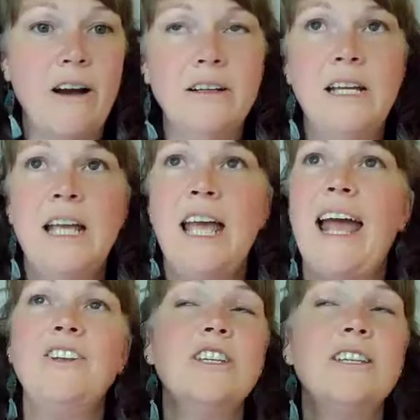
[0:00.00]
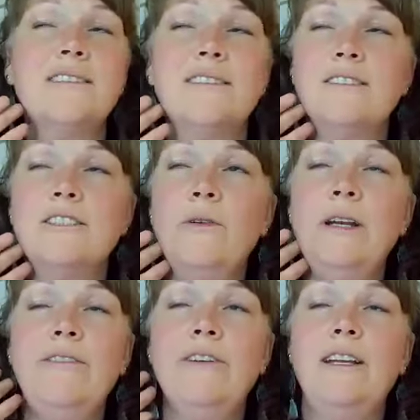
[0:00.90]
they are, and just
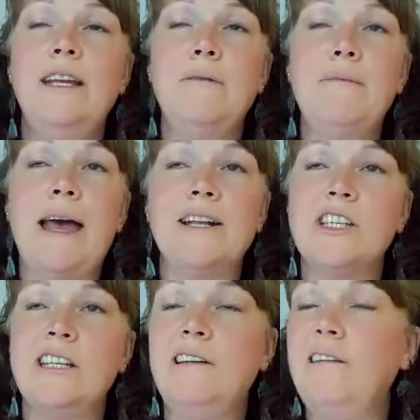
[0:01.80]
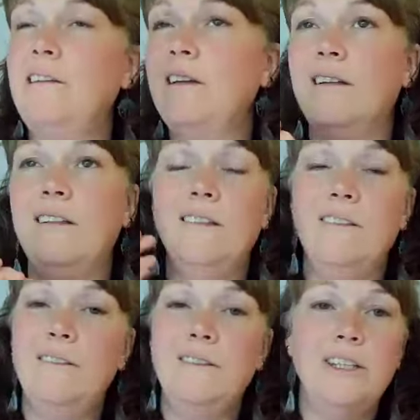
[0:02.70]
don't even imagine,
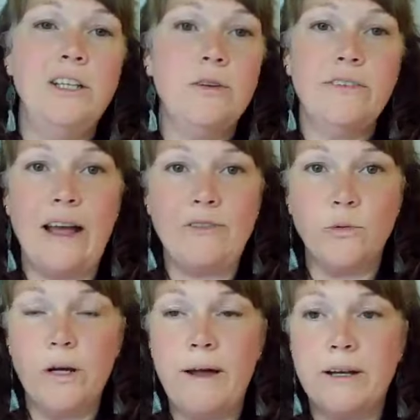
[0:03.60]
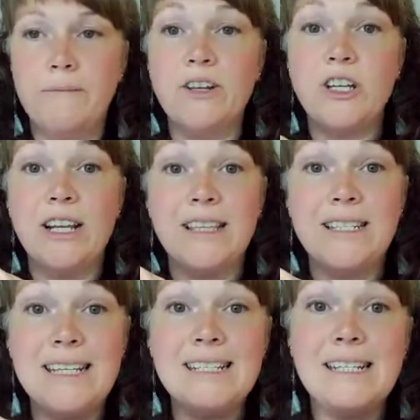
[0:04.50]
you don't even have to worry about imagining
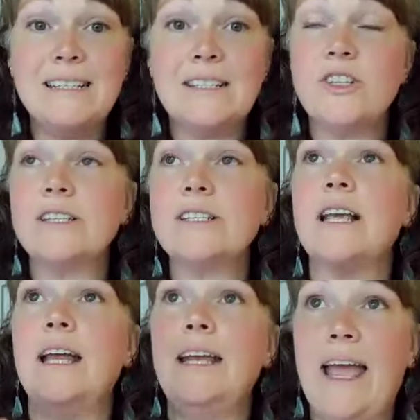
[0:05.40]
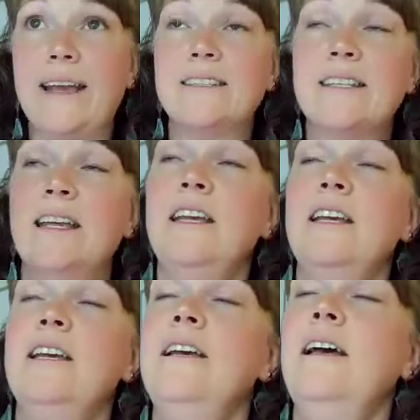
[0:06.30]
the distance, just connect.
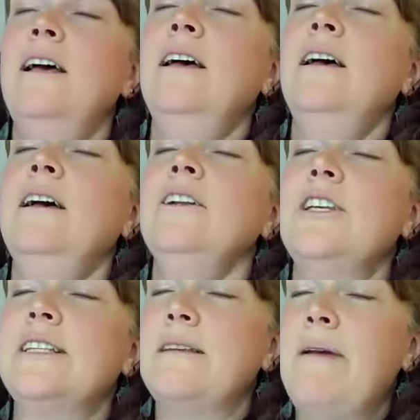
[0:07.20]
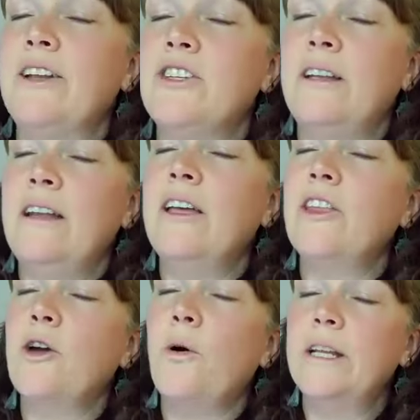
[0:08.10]
Just imagine
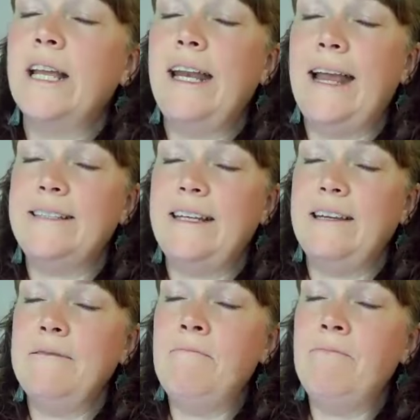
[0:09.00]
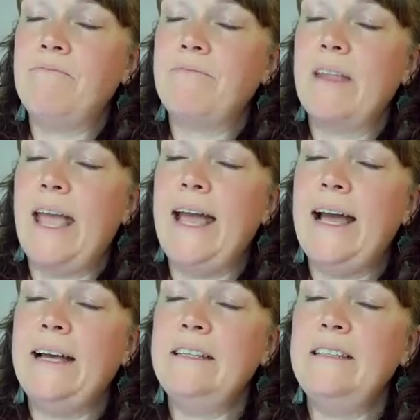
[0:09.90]
the cord connecting.
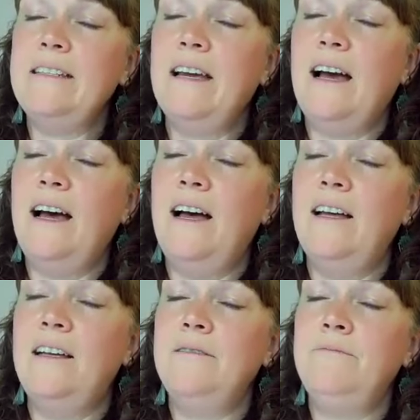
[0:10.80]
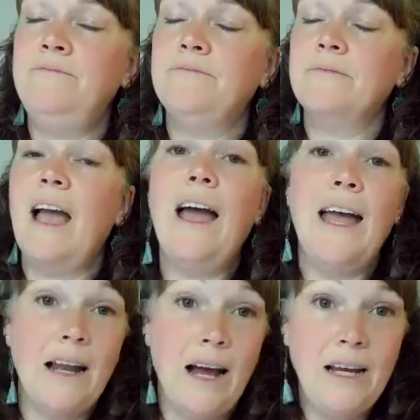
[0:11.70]
And and
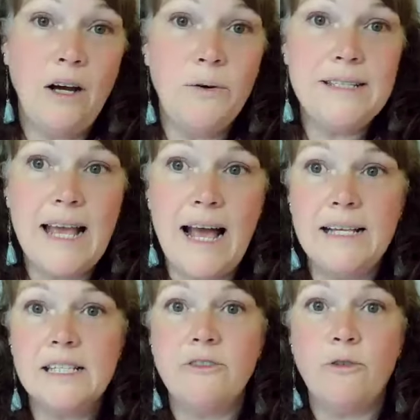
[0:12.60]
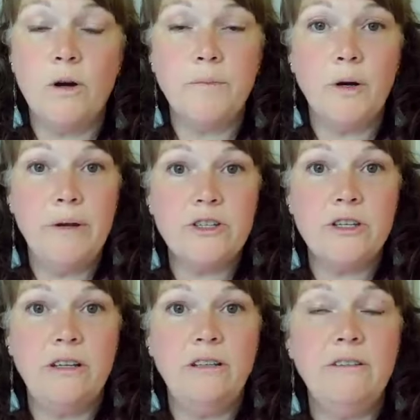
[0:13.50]
I always ask for
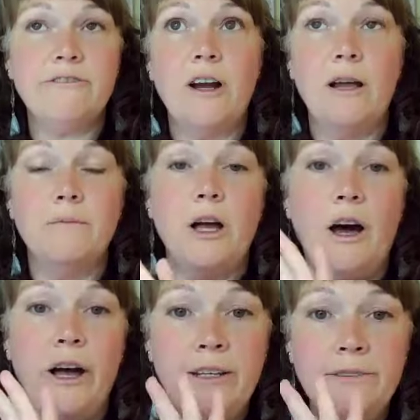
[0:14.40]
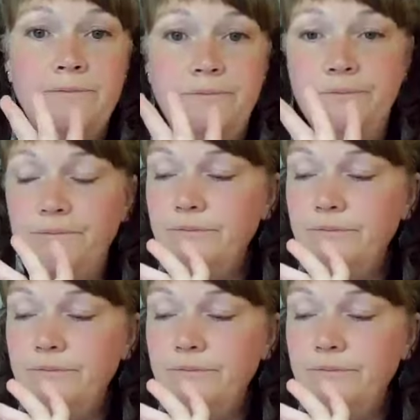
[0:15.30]
permission from God